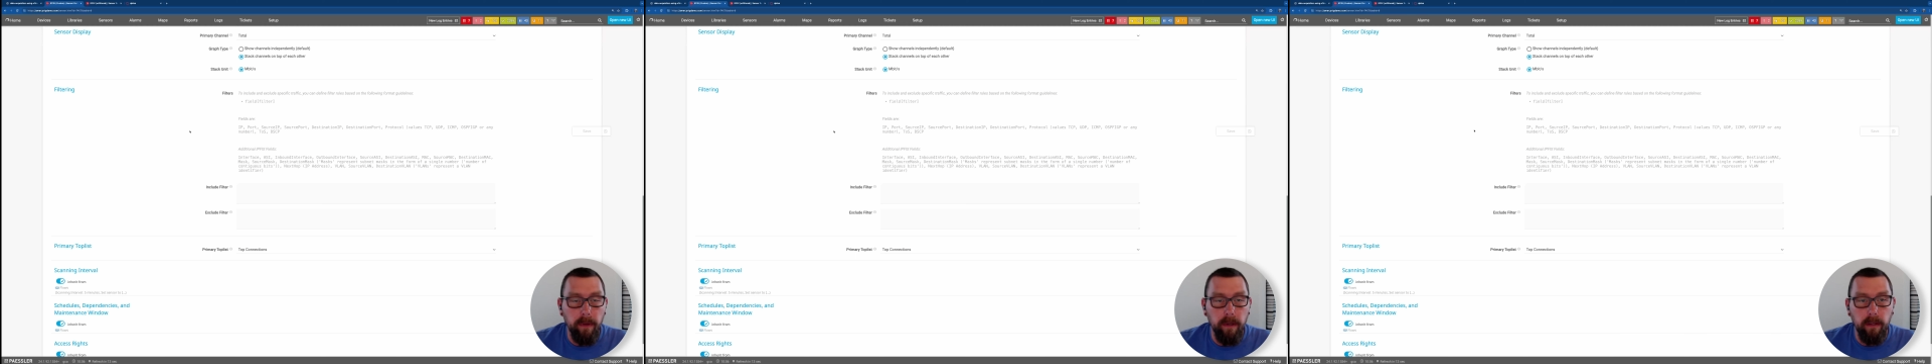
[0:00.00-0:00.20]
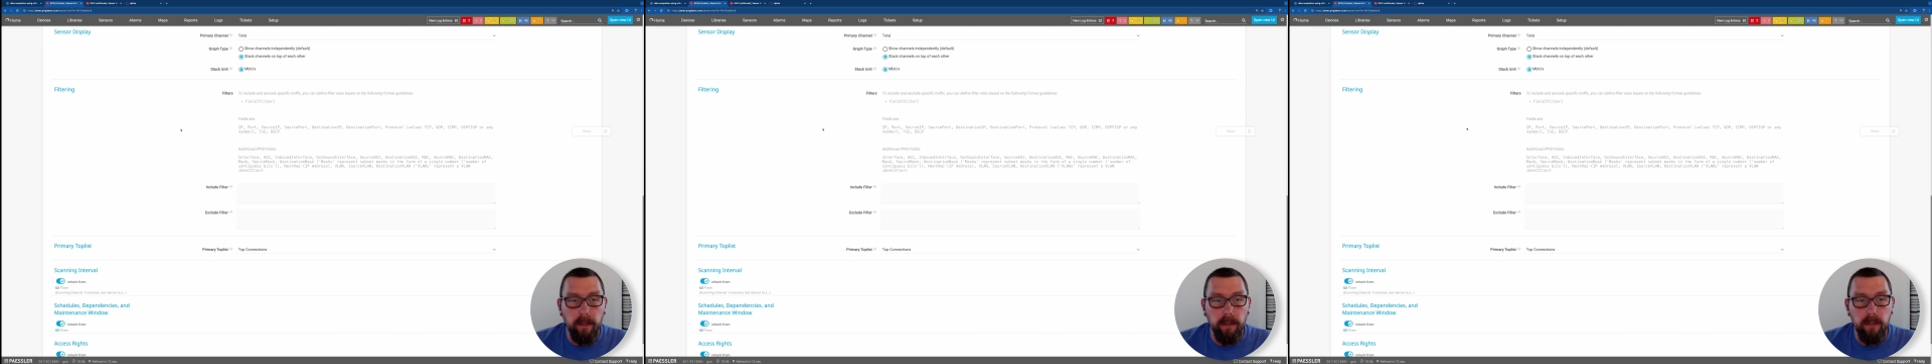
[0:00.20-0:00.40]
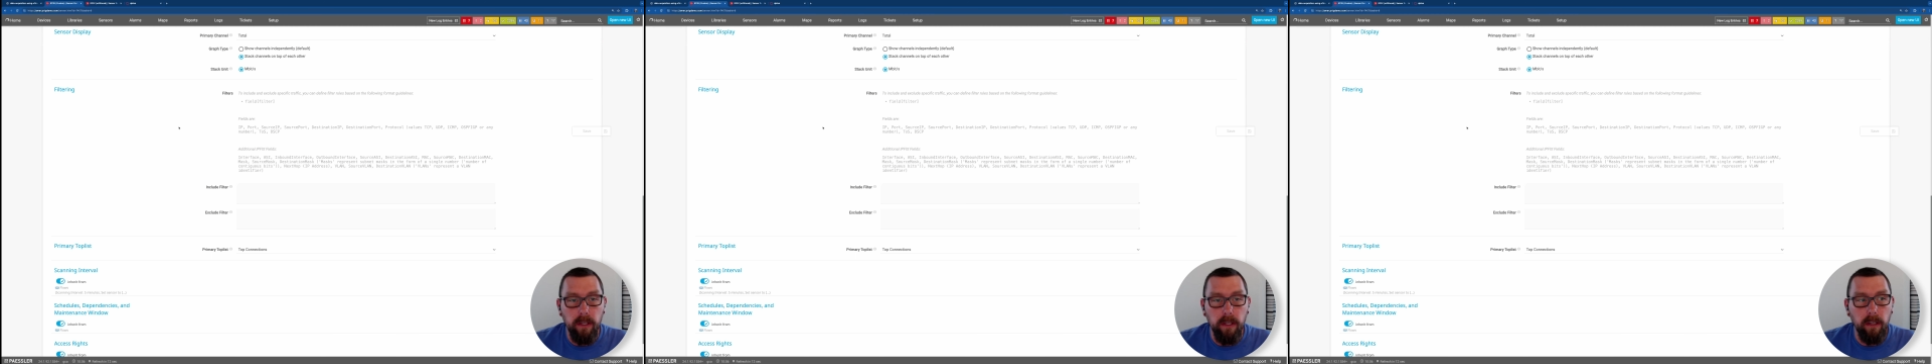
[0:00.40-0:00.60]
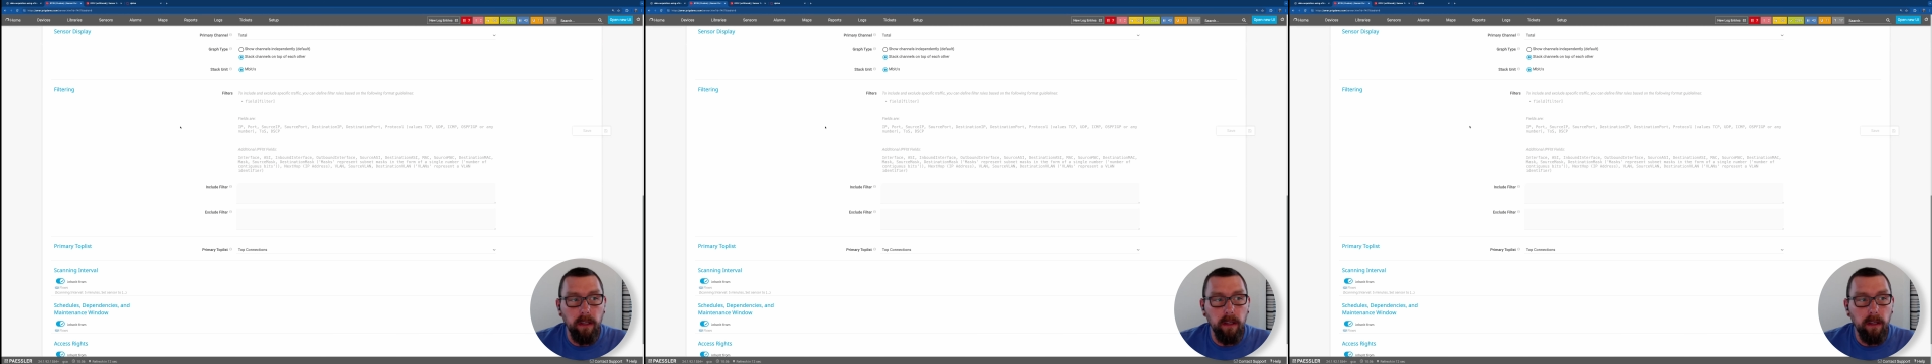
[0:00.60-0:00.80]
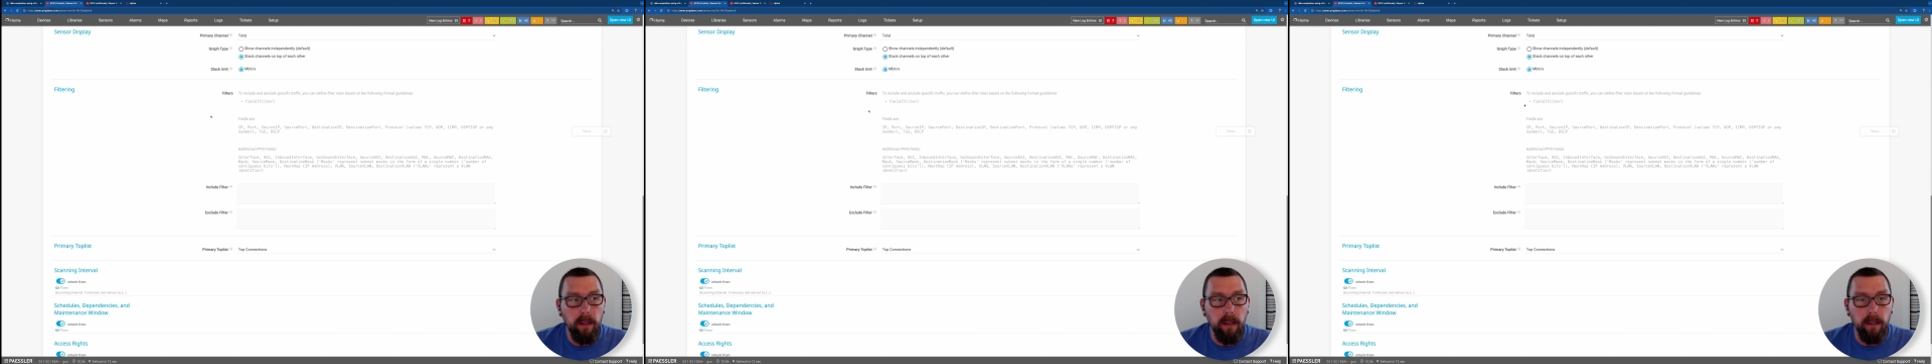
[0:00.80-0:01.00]

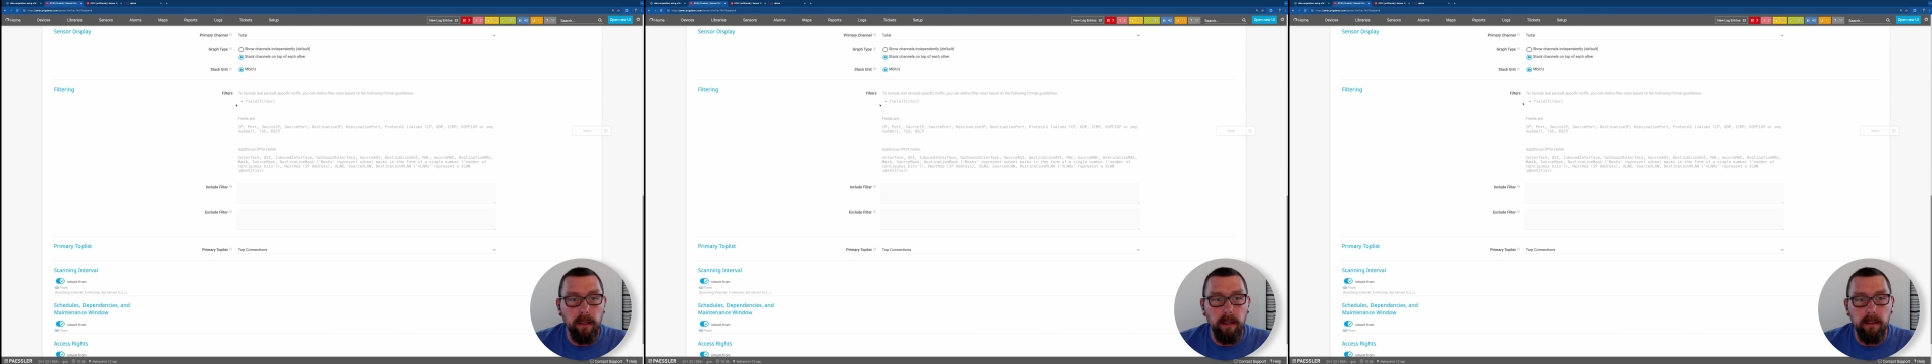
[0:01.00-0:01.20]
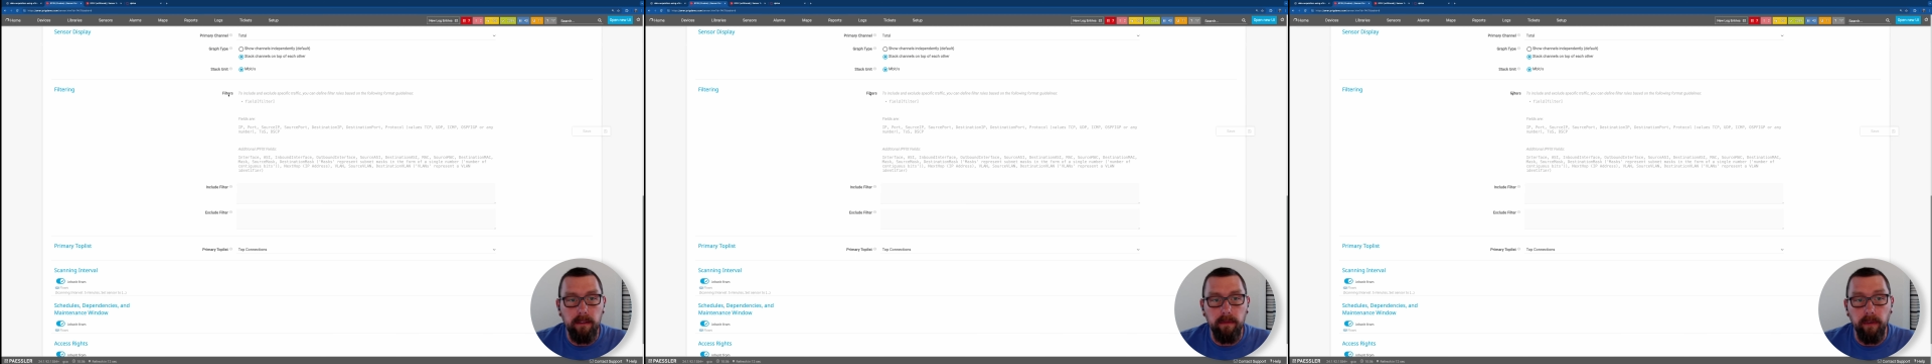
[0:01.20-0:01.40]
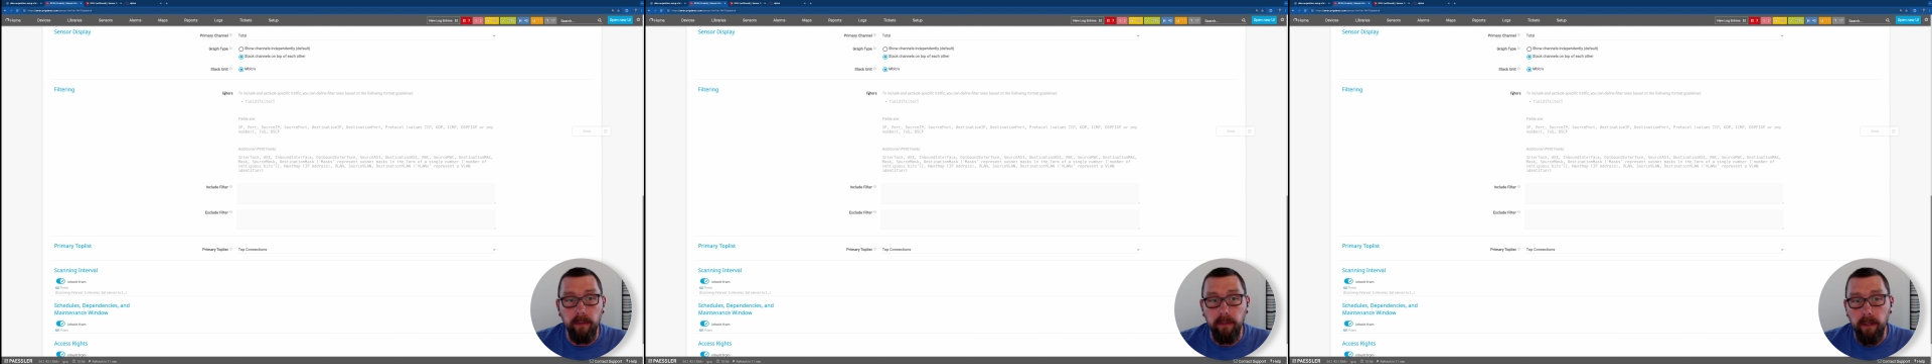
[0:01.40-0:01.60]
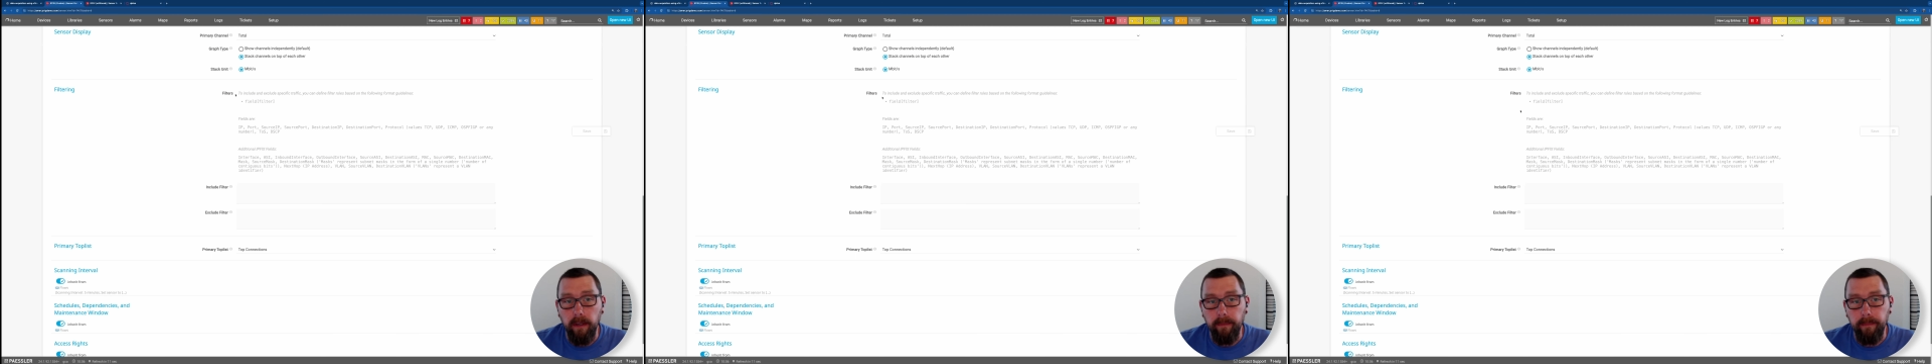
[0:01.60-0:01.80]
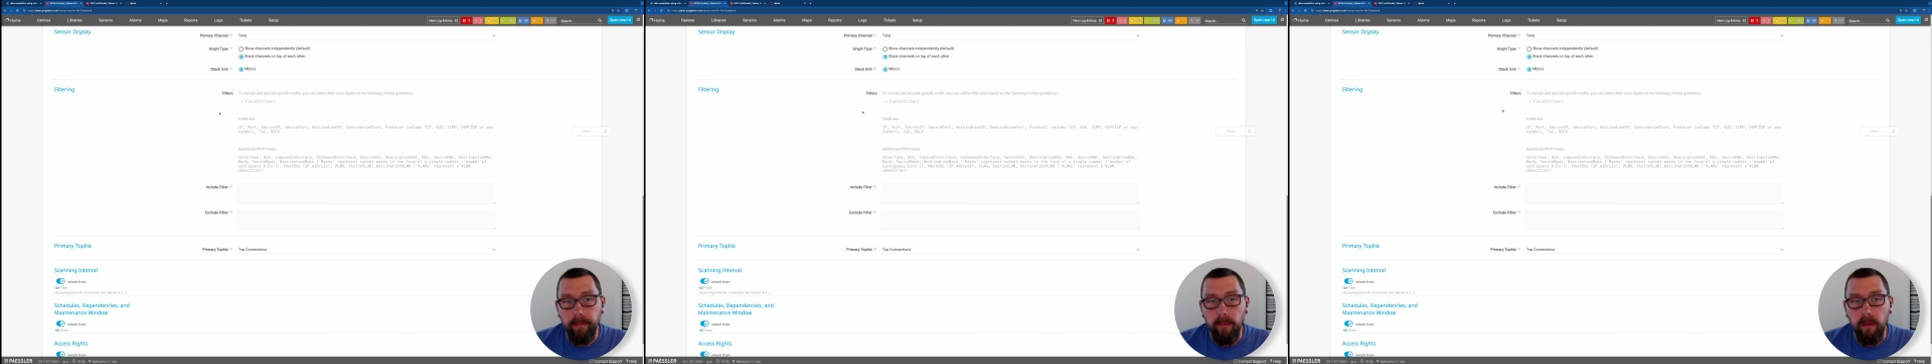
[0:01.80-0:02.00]
PRTG is
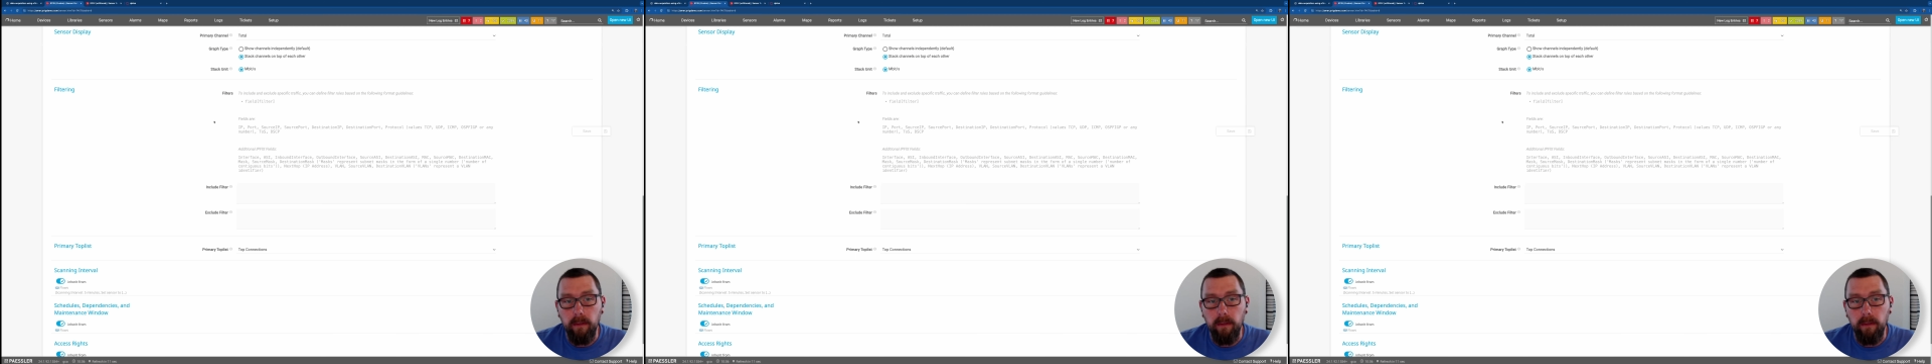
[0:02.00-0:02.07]
filtering.